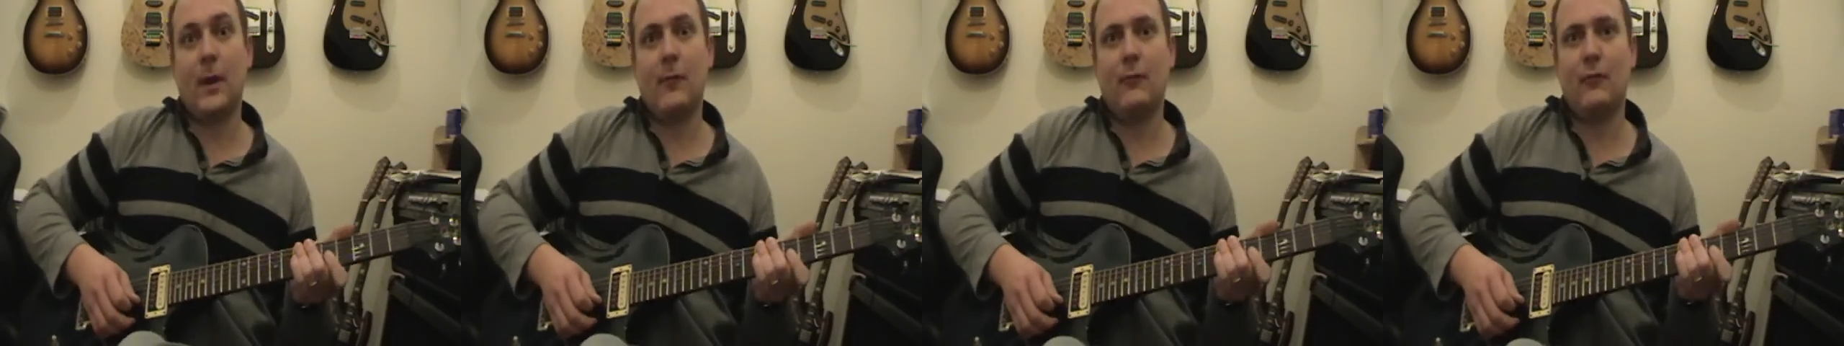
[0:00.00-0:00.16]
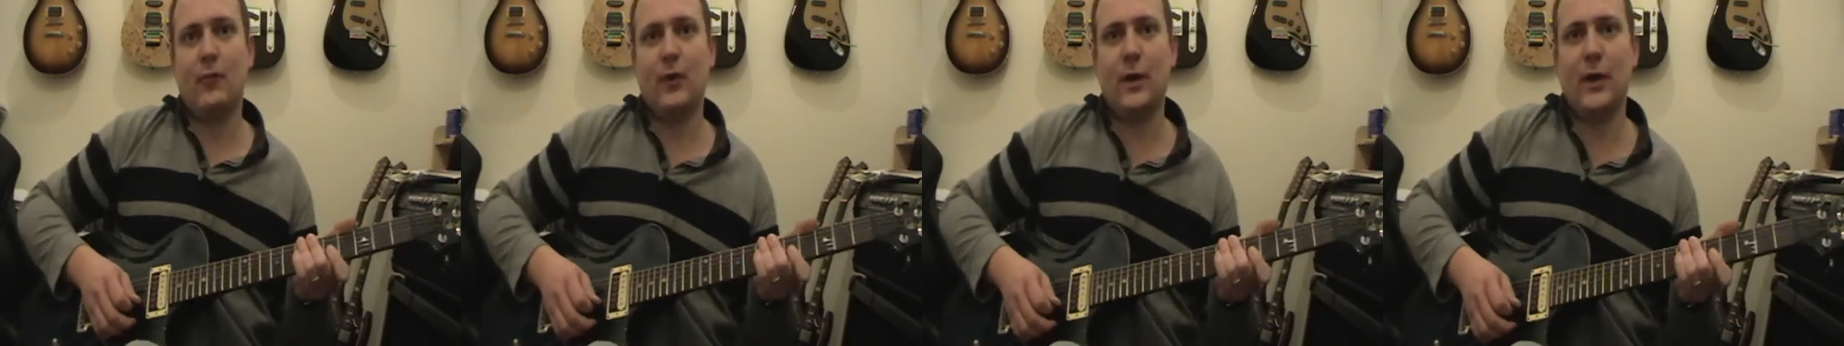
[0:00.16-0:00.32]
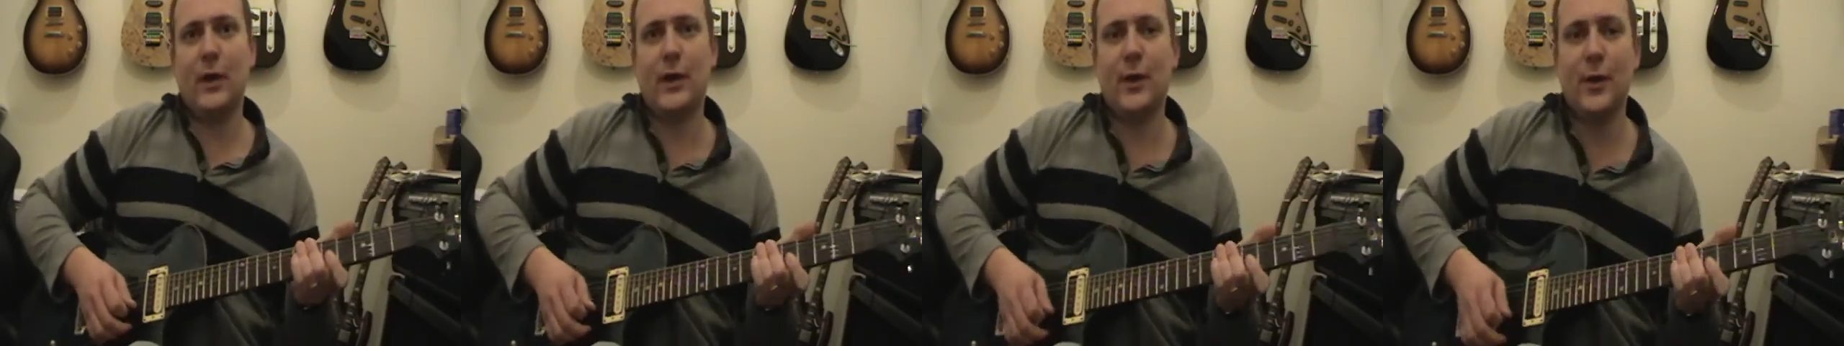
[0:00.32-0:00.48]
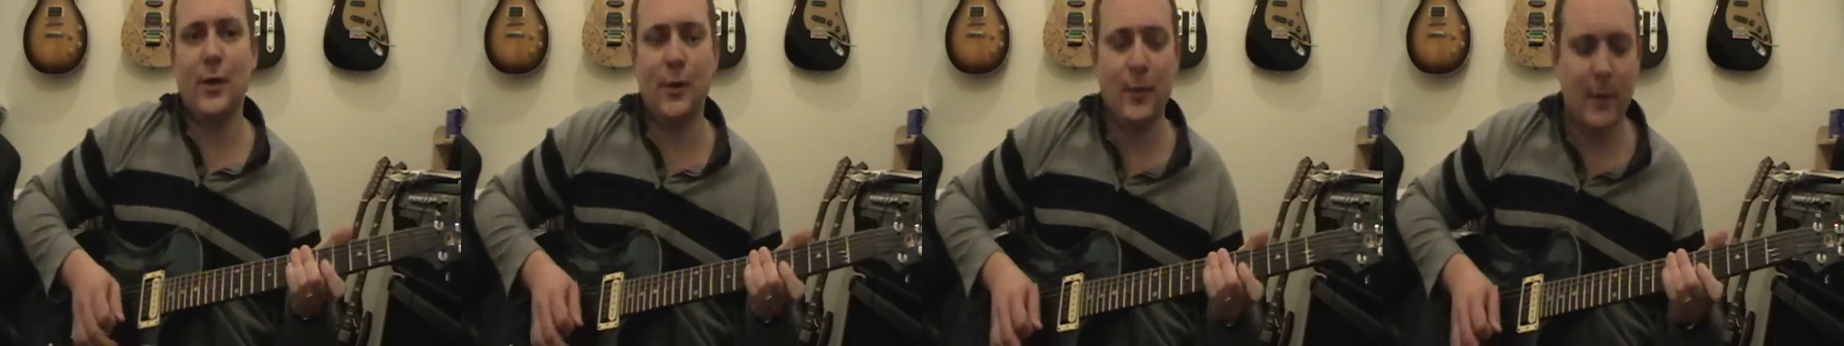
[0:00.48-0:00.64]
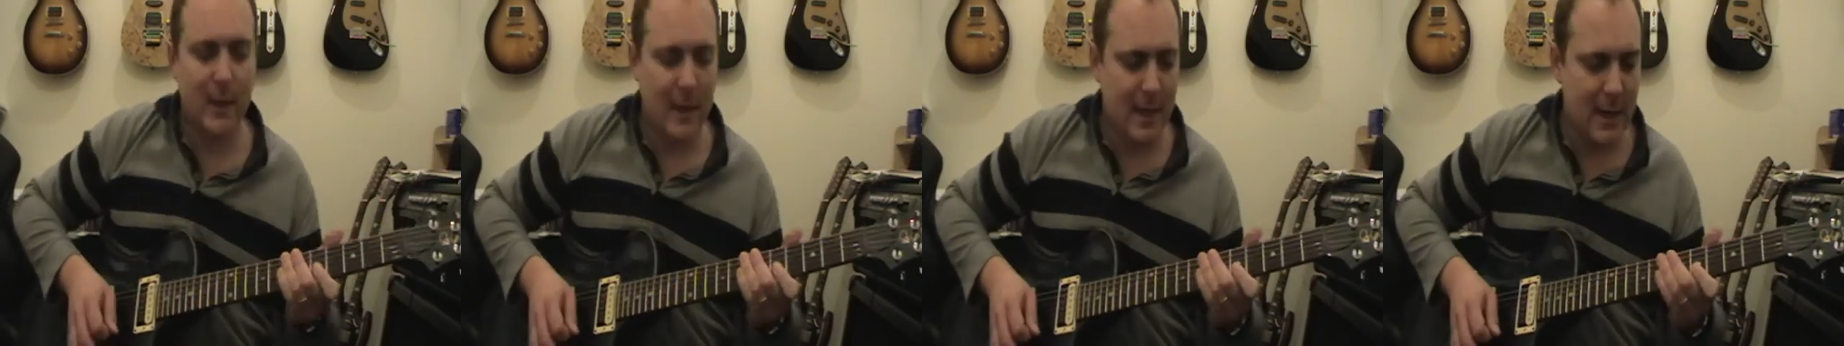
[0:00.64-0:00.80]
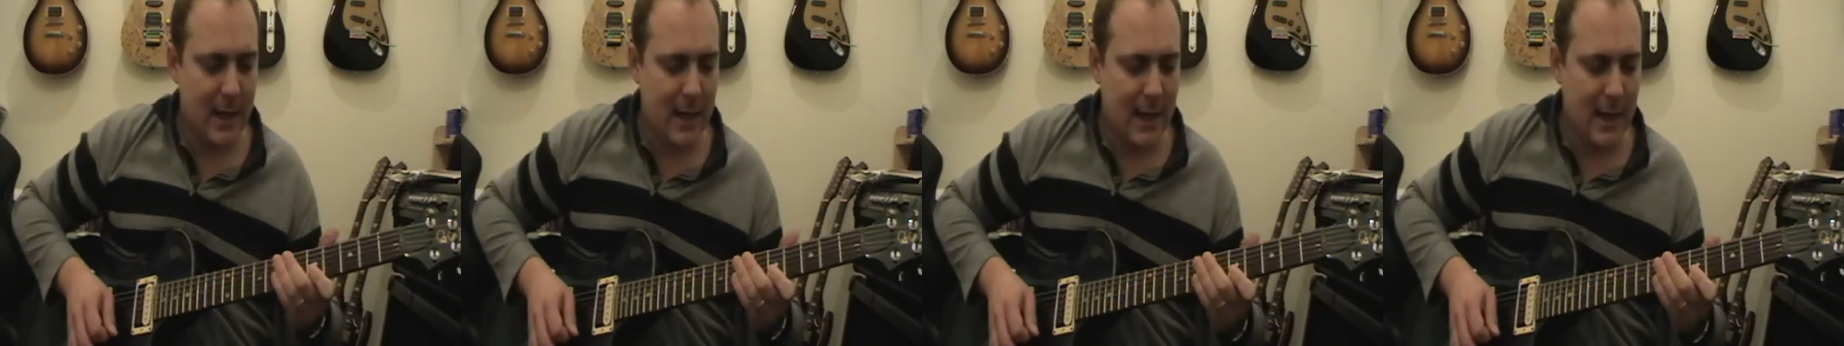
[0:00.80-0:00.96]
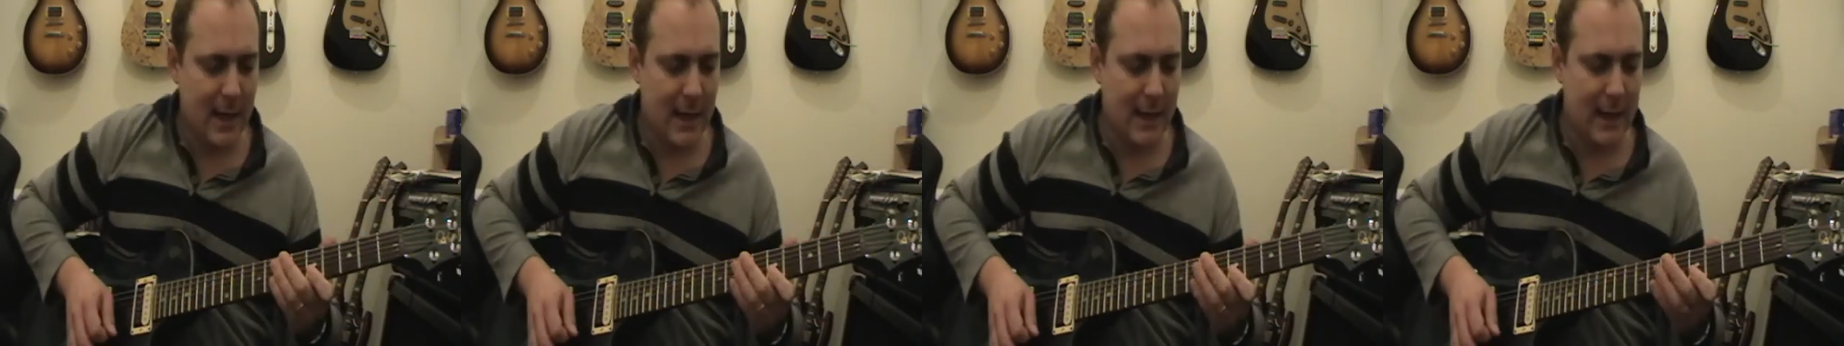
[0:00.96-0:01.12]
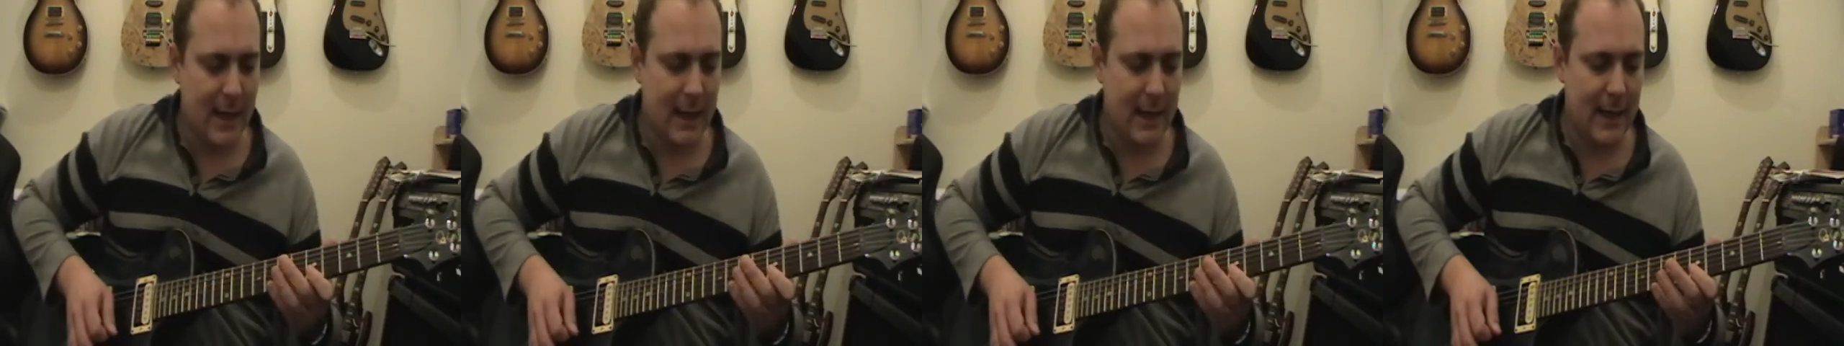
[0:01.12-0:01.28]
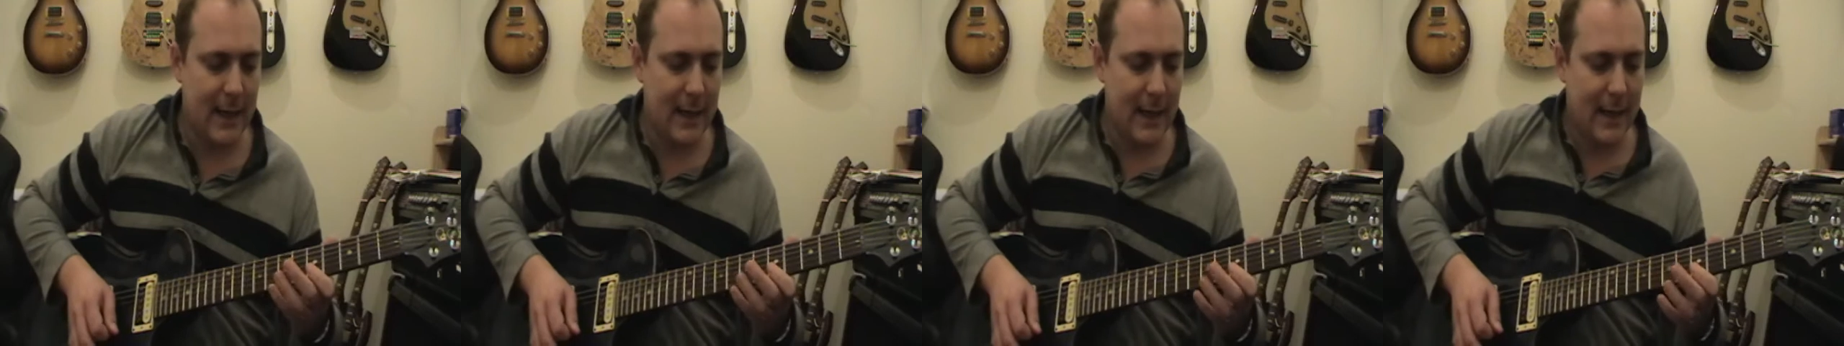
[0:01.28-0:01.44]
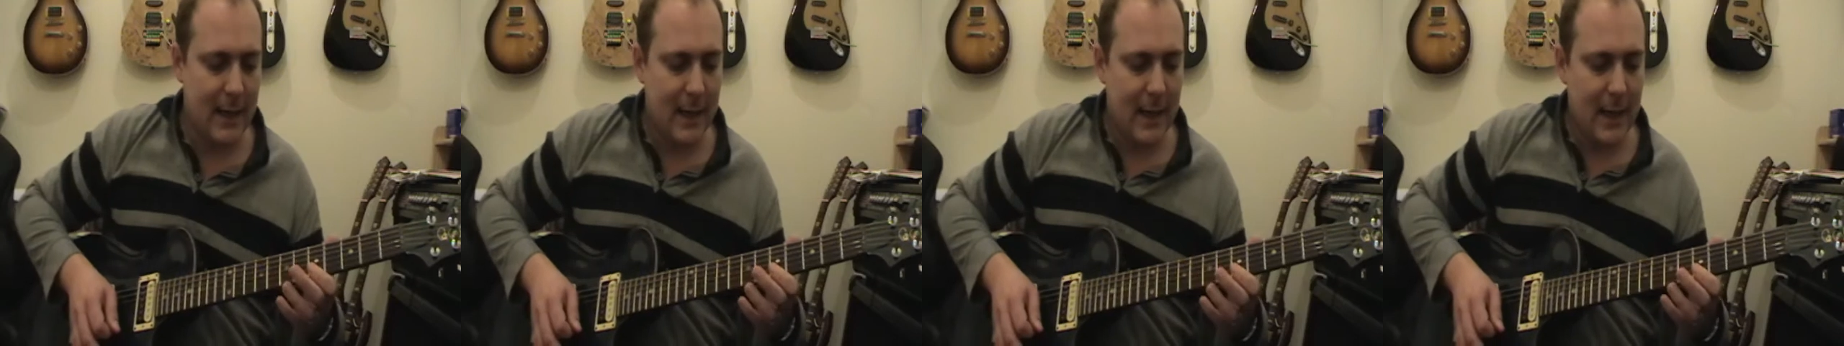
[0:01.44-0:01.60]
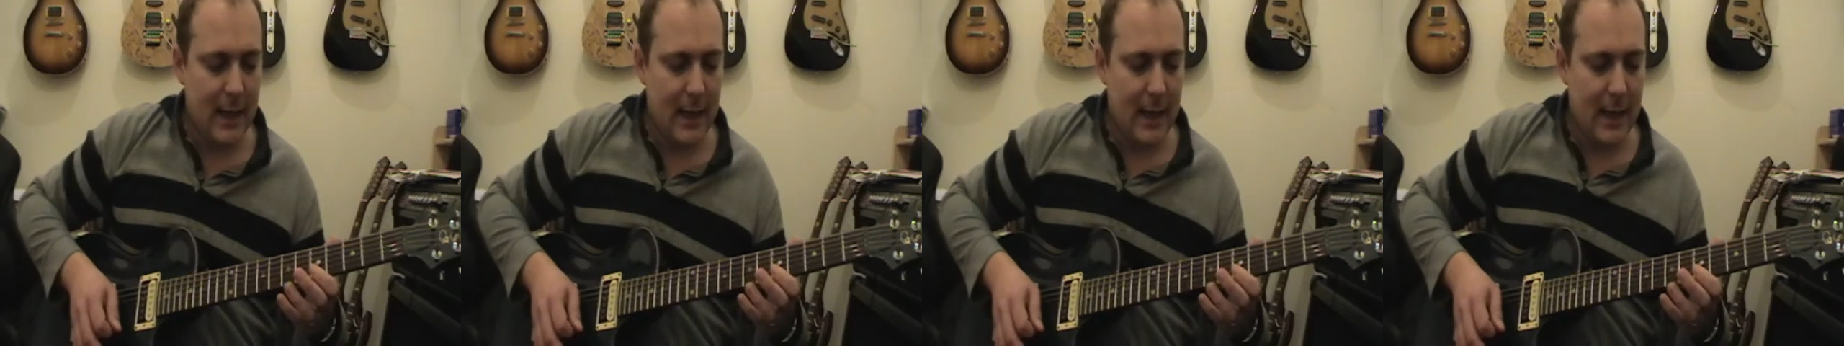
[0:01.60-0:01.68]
Pretty cool. Okay,